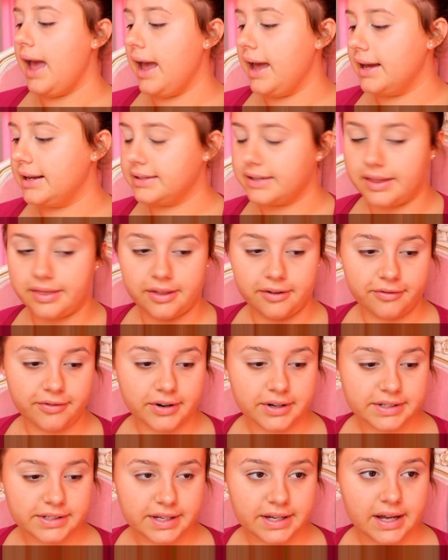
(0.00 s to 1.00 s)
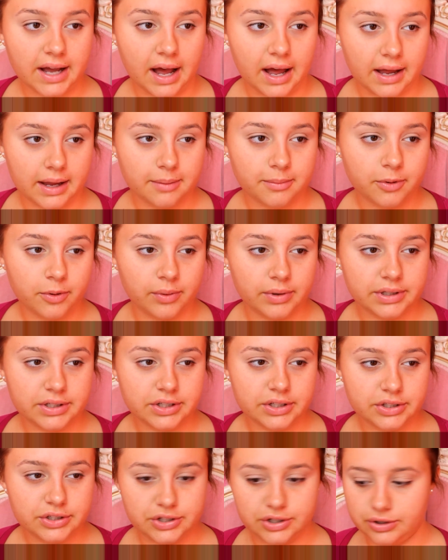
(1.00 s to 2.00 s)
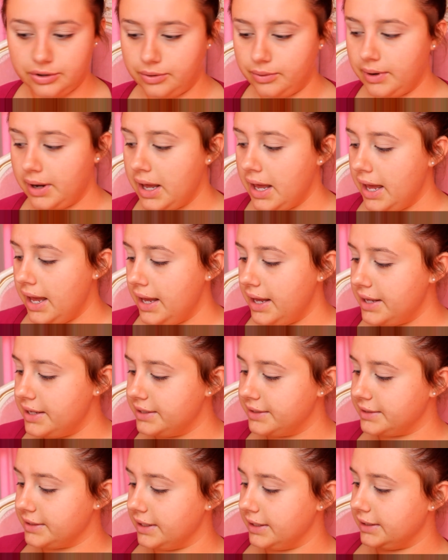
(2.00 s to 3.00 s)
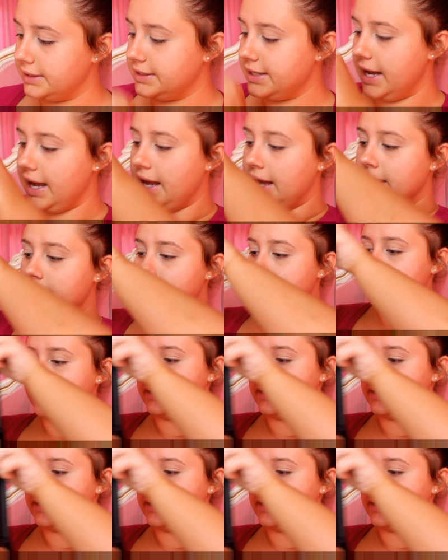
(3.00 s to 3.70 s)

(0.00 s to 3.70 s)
And the first thing I'm going to do is take